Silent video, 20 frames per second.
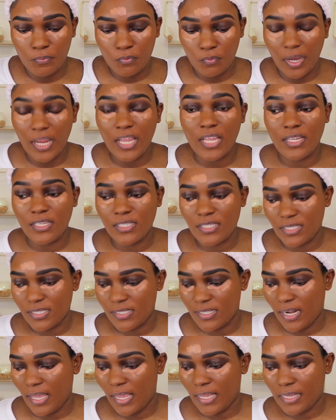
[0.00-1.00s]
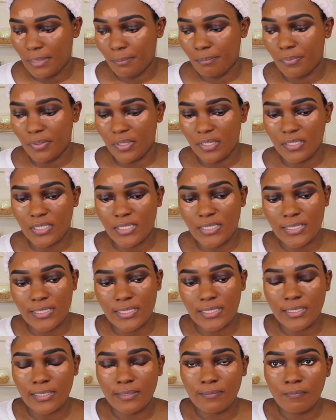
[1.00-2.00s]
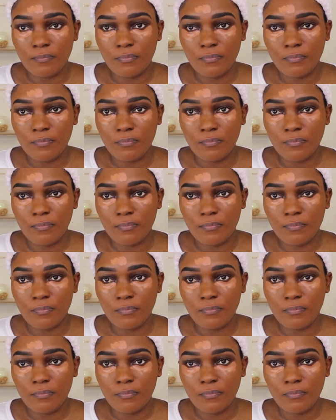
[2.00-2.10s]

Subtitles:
range is like a bit,